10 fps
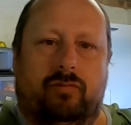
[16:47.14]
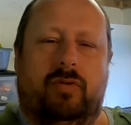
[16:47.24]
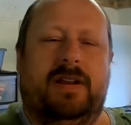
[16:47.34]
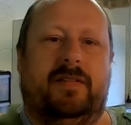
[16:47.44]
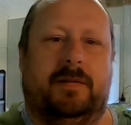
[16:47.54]

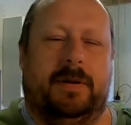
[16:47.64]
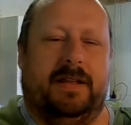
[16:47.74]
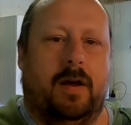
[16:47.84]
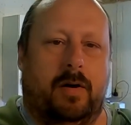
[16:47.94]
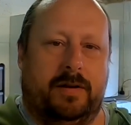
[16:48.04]

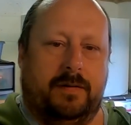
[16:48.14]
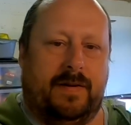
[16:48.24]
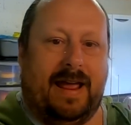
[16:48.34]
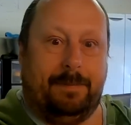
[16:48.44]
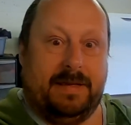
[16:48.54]
kind
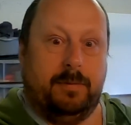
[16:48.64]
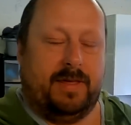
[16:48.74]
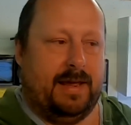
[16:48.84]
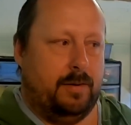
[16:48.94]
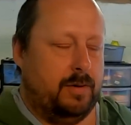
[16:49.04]
of happy
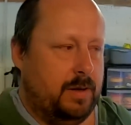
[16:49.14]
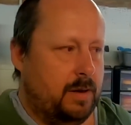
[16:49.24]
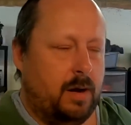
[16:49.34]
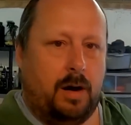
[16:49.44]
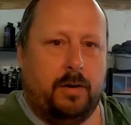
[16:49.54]
with how
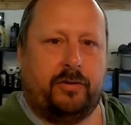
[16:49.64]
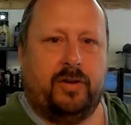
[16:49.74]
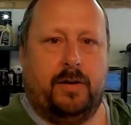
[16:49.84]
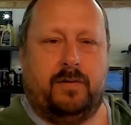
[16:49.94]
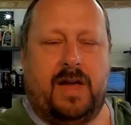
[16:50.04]
our
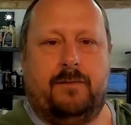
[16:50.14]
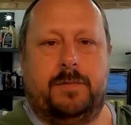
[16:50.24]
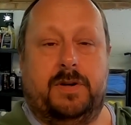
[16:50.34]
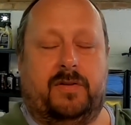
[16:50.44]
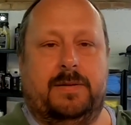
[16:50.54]

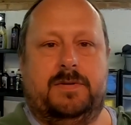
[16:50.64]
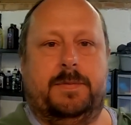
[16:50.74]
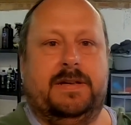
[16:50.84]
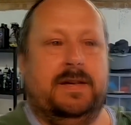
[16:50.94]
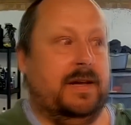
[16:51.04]
government seem to
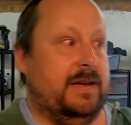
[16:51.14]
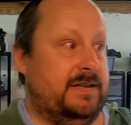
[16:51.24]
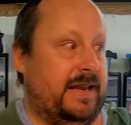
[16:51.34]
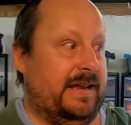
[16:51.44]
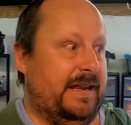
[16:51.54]
be
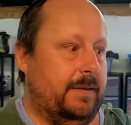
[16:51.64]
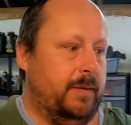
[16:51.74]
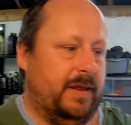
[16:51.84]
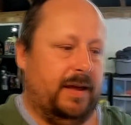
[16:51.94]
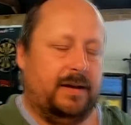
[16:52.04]
dealing
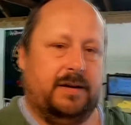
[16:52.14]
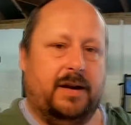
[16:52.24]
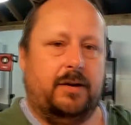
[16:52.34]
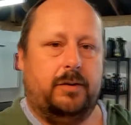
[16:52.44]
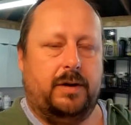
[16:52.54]
with it. You
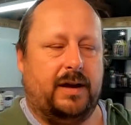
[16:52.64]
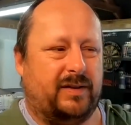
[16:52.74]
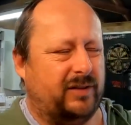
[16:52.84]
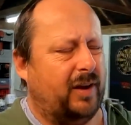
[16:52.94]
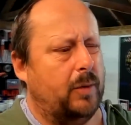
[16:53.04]
know, it's
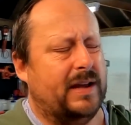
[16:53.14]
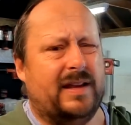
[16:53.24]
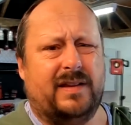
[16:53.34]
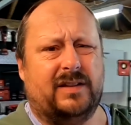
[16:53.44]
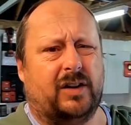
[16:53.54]
so
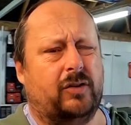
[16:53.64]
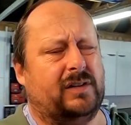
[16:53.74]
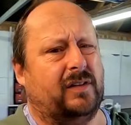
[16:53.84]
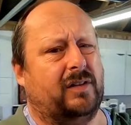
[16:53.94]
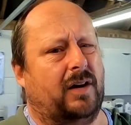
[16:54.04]
easy to
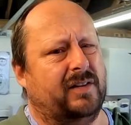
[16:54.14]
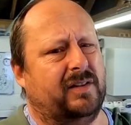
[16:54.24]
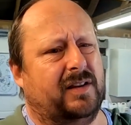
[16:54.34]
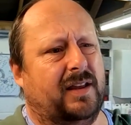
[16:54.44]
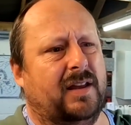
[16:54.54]
criticise,
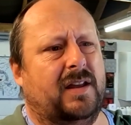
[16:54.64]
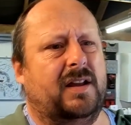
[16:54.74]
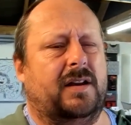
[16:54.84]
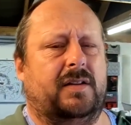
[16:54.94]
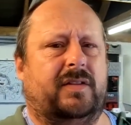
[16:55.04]
isn't it?
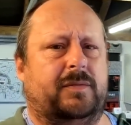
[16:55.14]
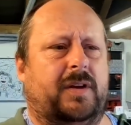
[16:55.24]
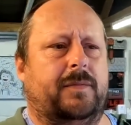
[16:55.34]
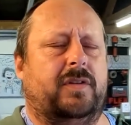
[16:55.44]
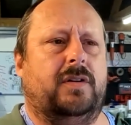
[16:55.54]
And
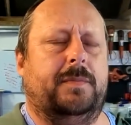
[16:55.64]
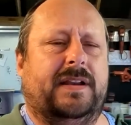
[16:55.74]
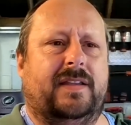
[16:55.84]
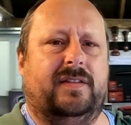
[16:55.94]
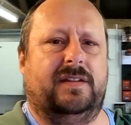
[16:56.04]
sometimes you can be
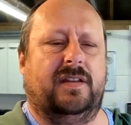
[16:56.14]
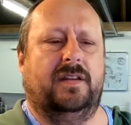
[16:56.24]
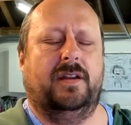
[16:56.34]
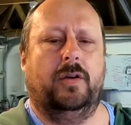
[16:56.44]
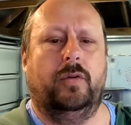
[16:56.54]
listening to
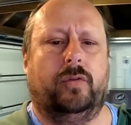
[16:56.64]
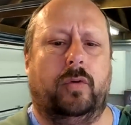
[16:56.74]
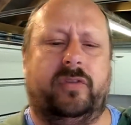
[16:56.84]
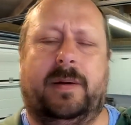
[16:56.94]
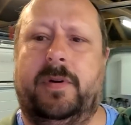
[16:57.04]
the news
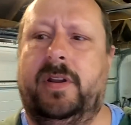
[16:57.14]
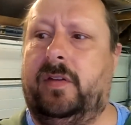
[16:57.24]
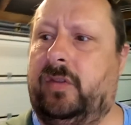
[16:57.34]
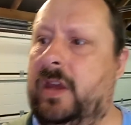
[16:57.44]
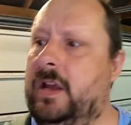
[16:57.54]
or someone
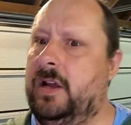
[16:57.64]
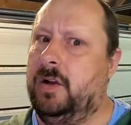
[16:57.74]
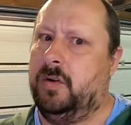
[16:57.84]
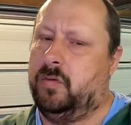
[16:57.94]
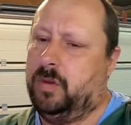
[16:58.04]
that
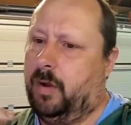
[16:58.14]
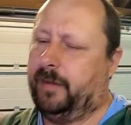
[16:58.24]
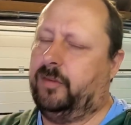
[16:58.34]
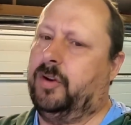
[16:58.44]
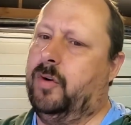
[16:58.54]

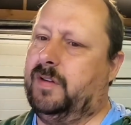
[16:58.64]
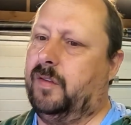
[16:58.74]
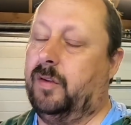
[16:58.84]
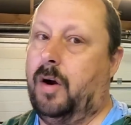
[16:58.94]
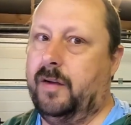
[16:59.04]
likes to
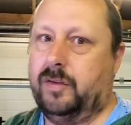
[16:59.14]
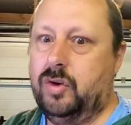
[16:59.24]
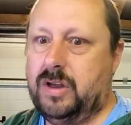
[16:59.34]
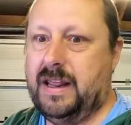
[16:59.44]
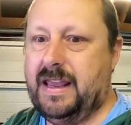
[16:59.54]
criticise, and
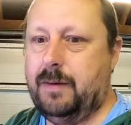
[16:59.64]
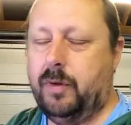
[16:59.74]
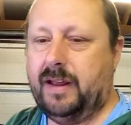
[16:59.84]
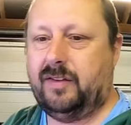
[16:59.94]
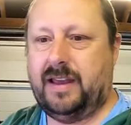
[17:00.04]
you can hear
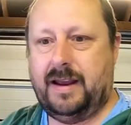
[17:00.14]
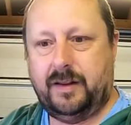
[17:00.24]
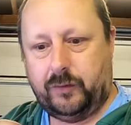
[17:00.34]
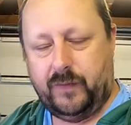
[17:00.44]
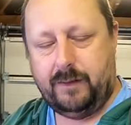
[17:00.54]
what they say, and
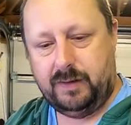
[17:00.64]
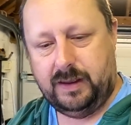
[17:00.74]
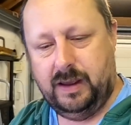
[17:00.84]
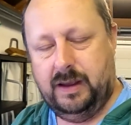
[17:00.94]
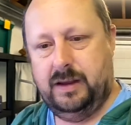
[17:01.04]
it's
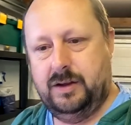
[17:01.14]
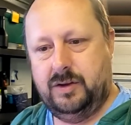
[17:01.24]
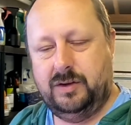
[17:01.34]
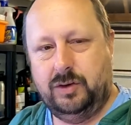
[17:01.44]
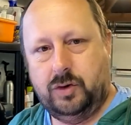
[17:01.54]
very,
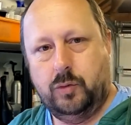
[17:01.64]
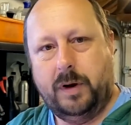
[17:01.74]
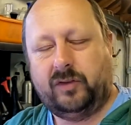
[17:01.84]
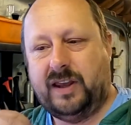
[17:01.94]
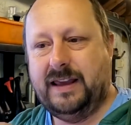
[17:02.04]
you can
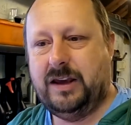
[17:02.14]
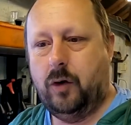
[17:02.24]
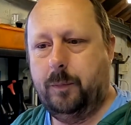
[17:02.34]
almost take it